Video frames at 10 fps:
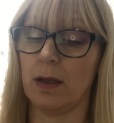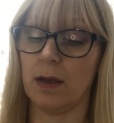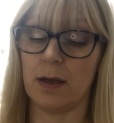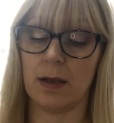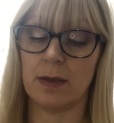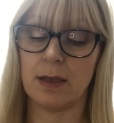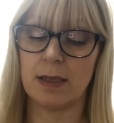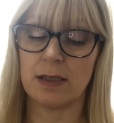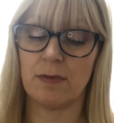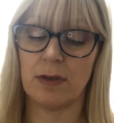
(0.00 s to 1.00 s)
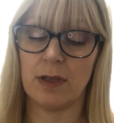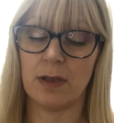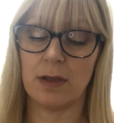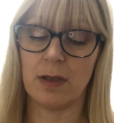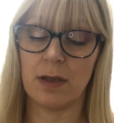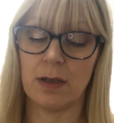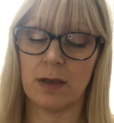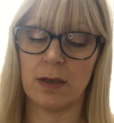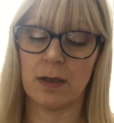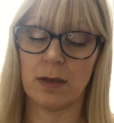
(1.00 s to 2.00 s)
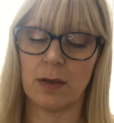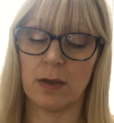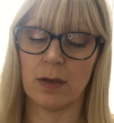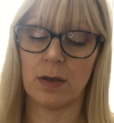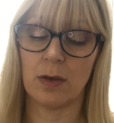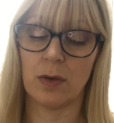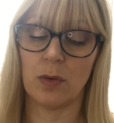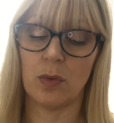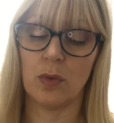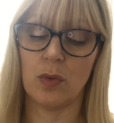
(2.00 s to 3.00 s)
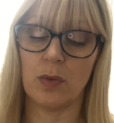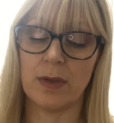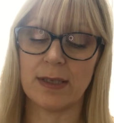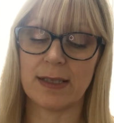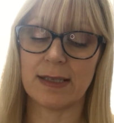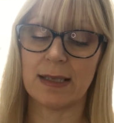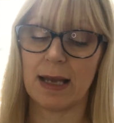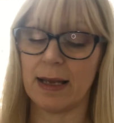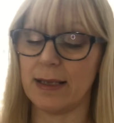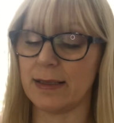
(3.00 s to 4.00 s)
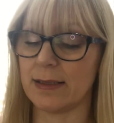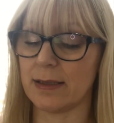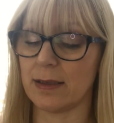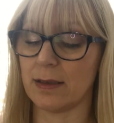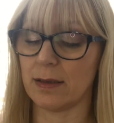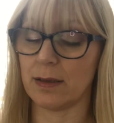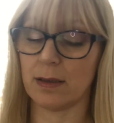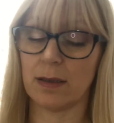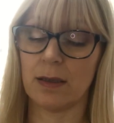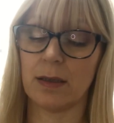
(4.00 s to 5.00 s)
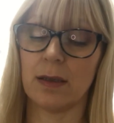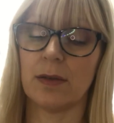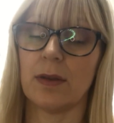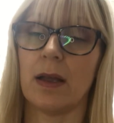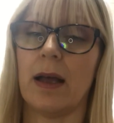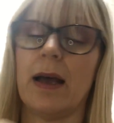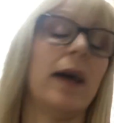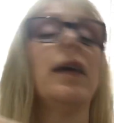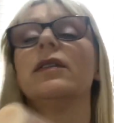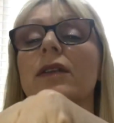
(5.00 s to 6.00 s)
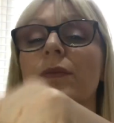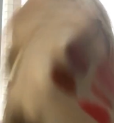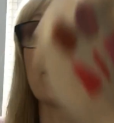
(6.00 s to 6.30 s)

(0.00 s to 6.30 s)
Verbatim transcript: And let's have a little, oh this is nice. And